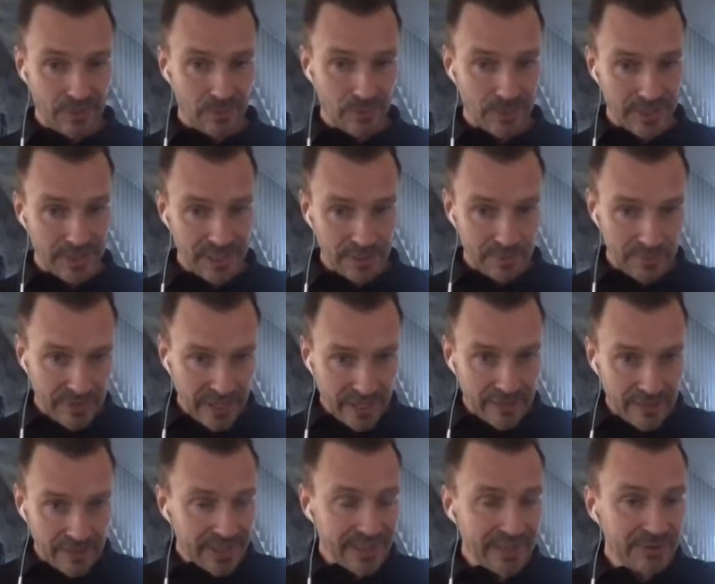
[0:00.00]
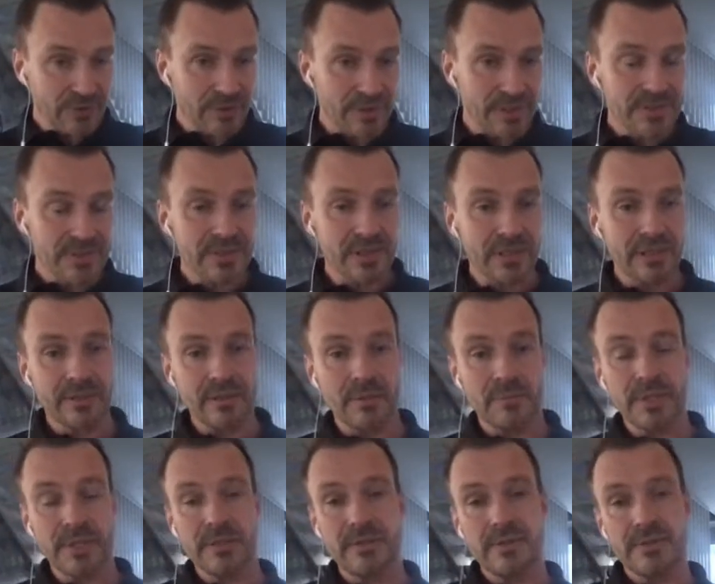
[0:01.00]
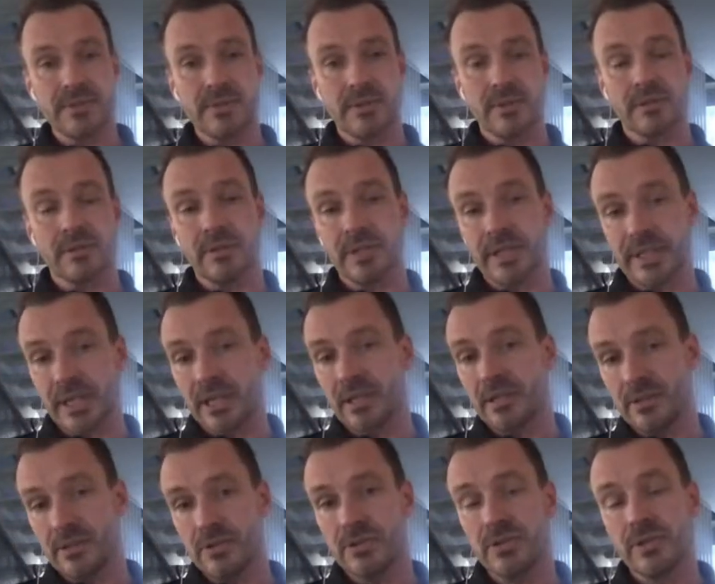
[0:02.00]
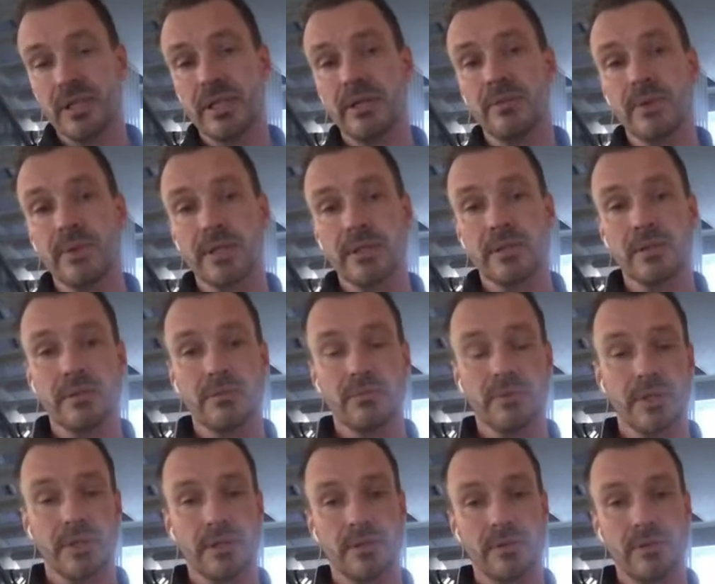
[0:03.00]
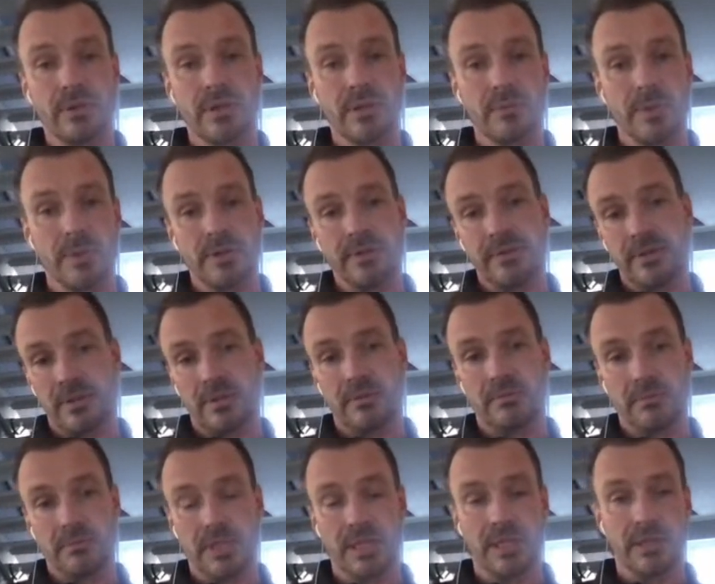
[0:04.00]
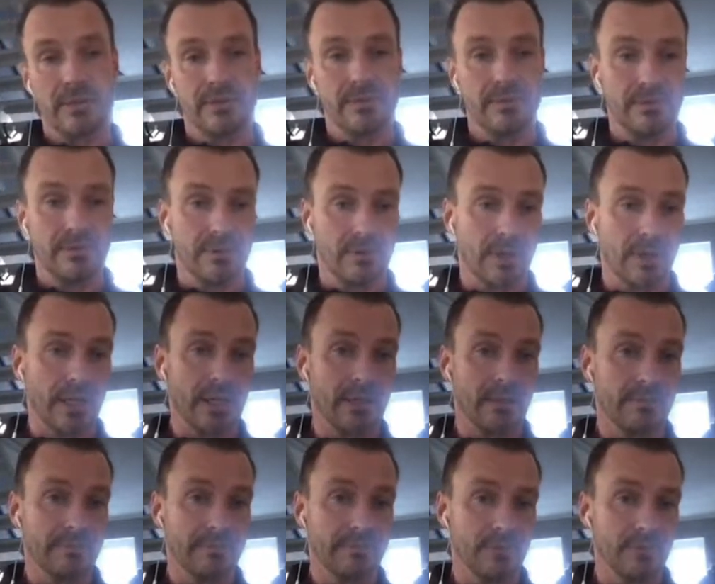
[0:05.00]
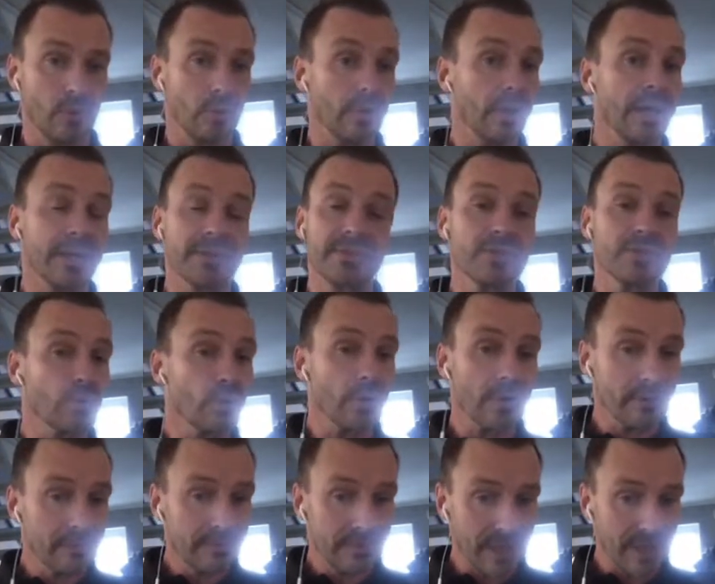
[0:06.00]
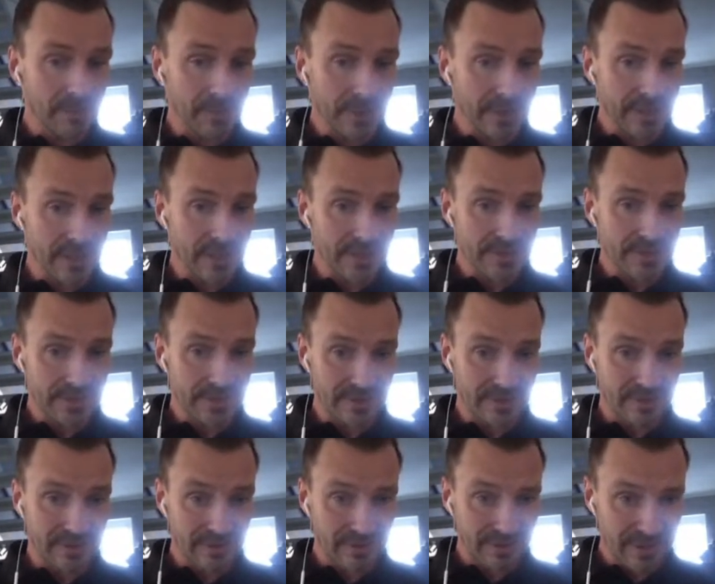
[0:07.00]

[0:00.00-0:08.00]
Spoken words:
We keep diving into this a little bit. So again, usually when you talk about a big online store application,